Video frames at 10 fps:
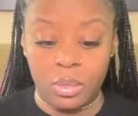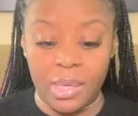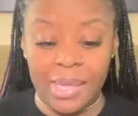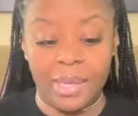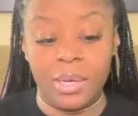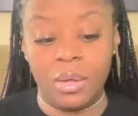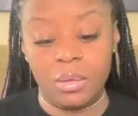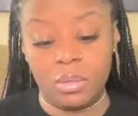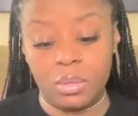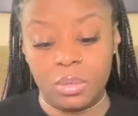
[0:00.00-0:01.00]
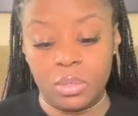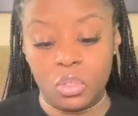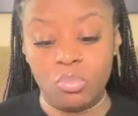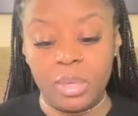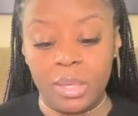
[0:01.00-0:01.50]
And
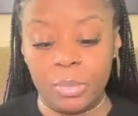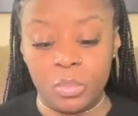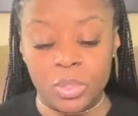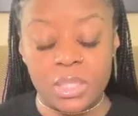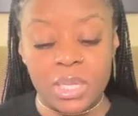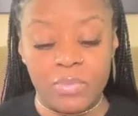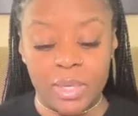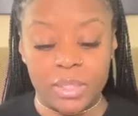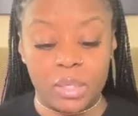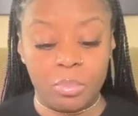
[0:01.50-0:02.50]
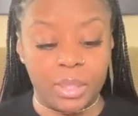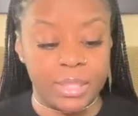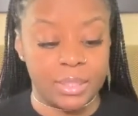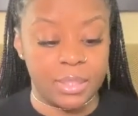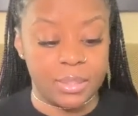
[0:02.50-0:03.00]
you may be receiving some
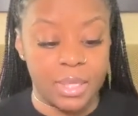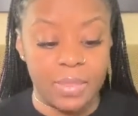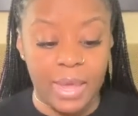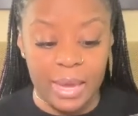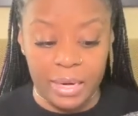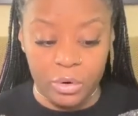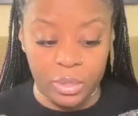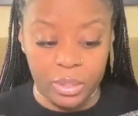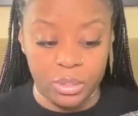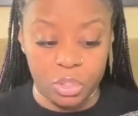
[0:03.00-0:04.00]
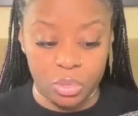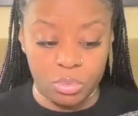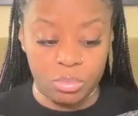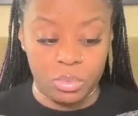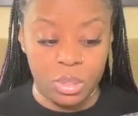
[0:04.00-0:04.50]
blessings in that area
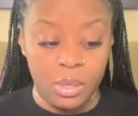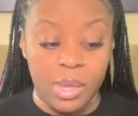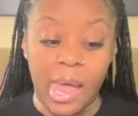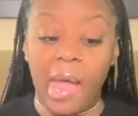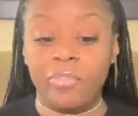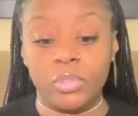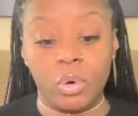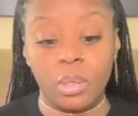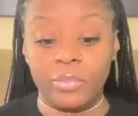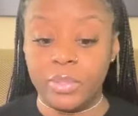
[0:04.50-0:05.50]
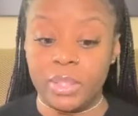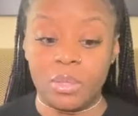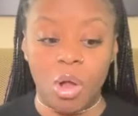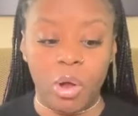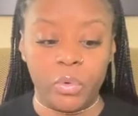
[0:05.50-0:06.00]
too, after all of this
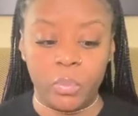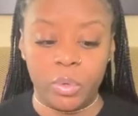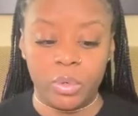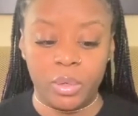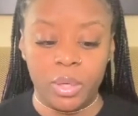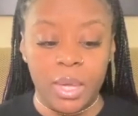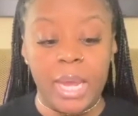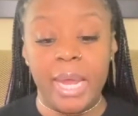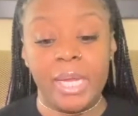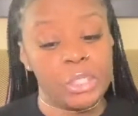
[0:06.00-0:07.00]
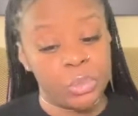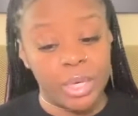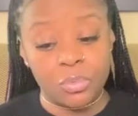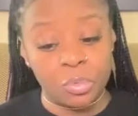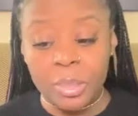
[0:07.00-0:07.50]
hard work and
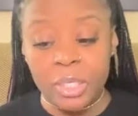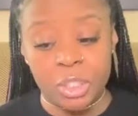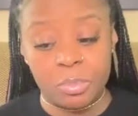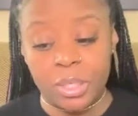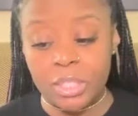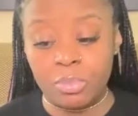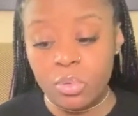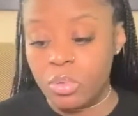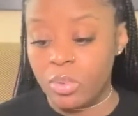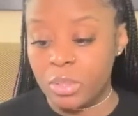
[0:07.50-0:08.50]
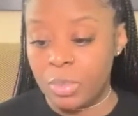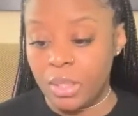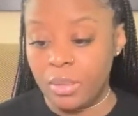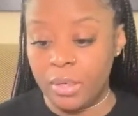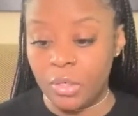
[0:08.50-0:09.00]
transformation, because Pluto has been
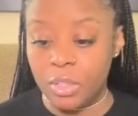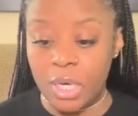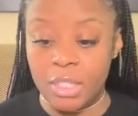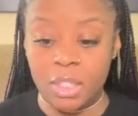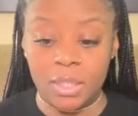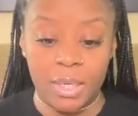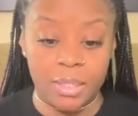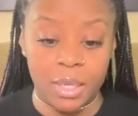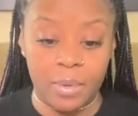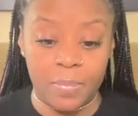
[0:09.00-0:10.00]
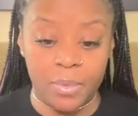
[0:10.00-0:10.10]
in there changing things up.